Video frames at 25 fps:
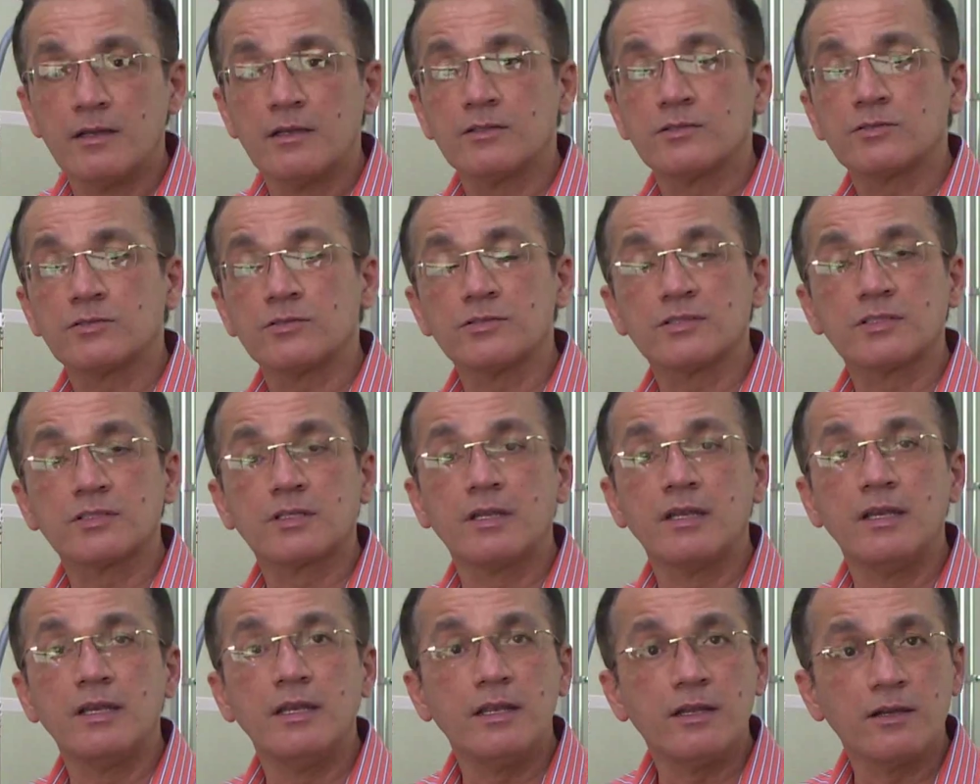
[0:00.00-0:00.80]
So
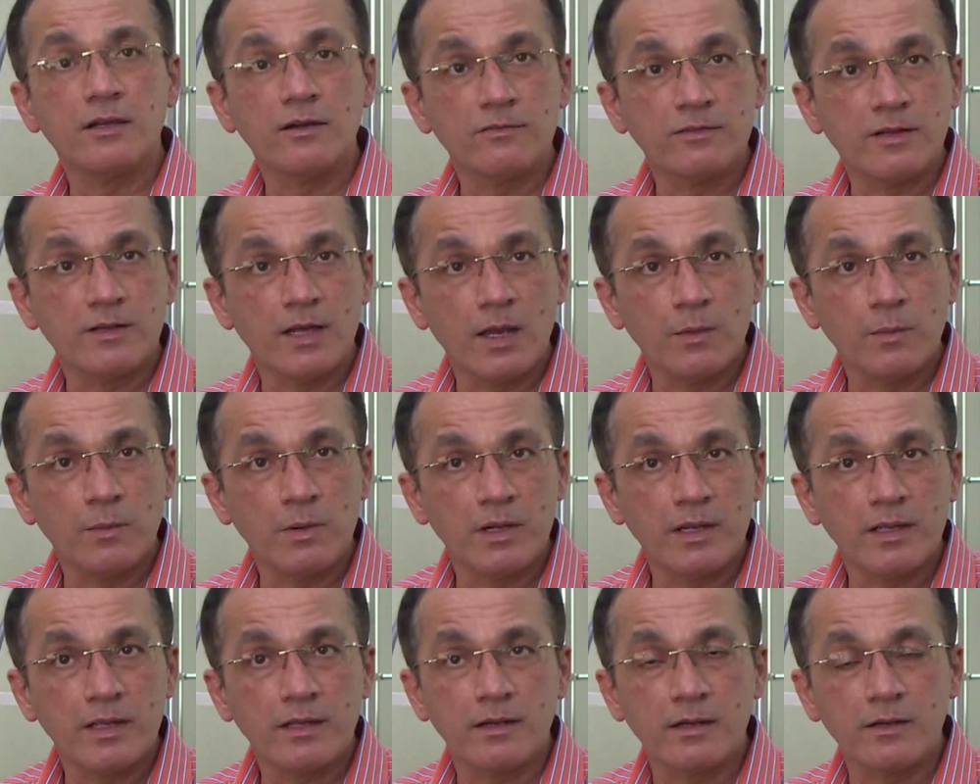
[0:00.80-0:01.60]
screening of
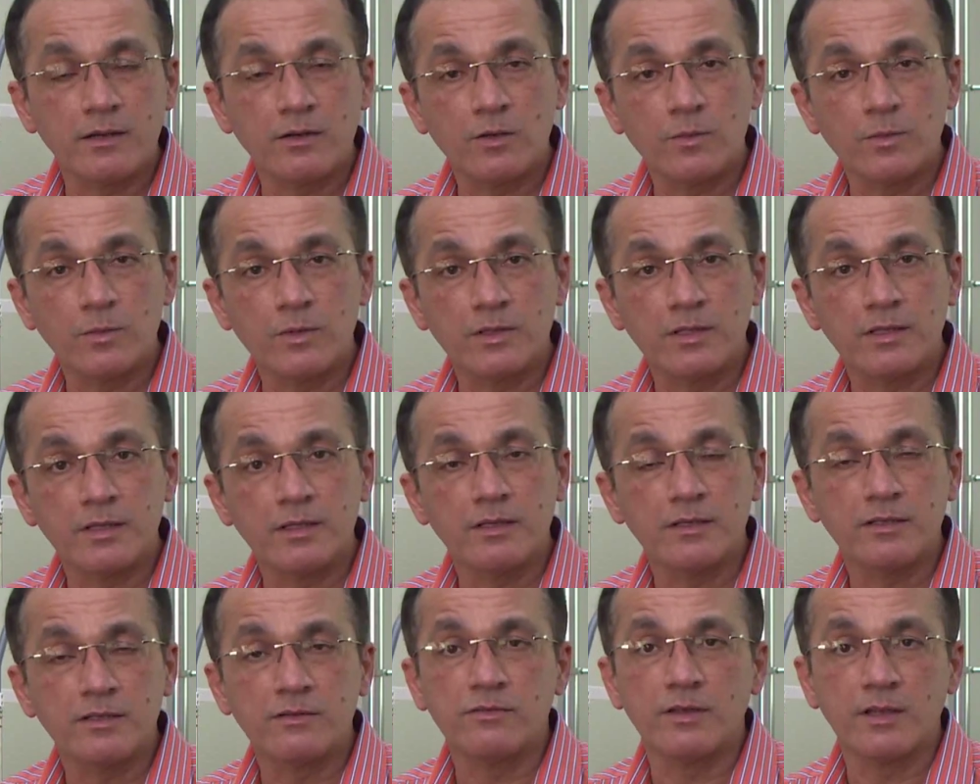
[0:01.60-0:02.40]
diabetic
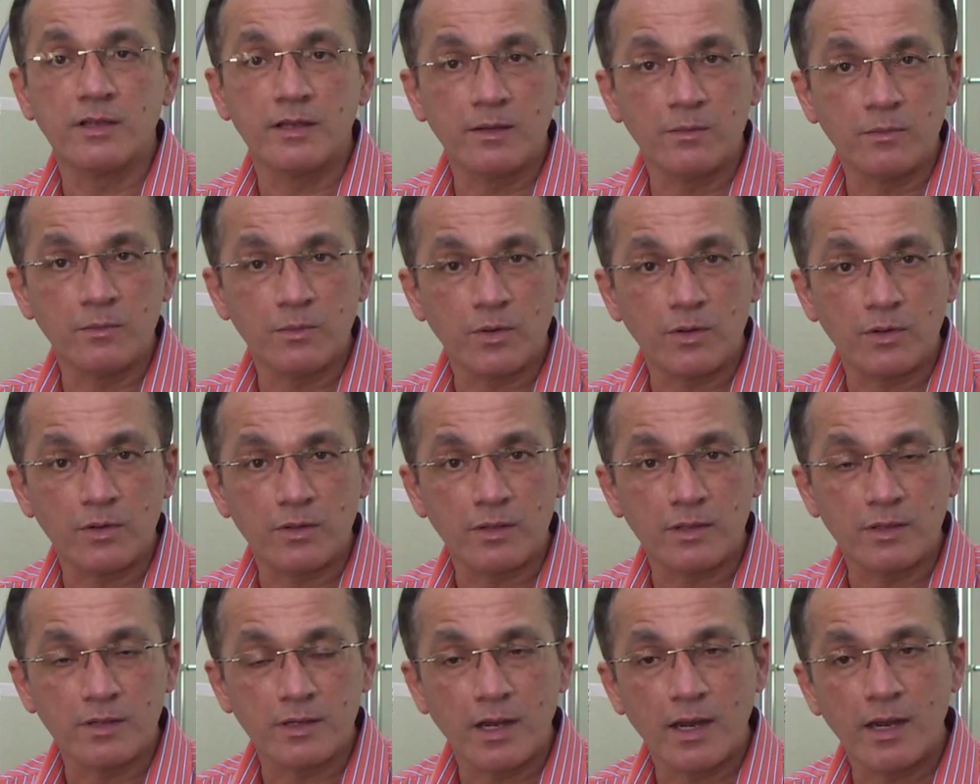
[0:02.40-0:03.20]
retinopathy is very important.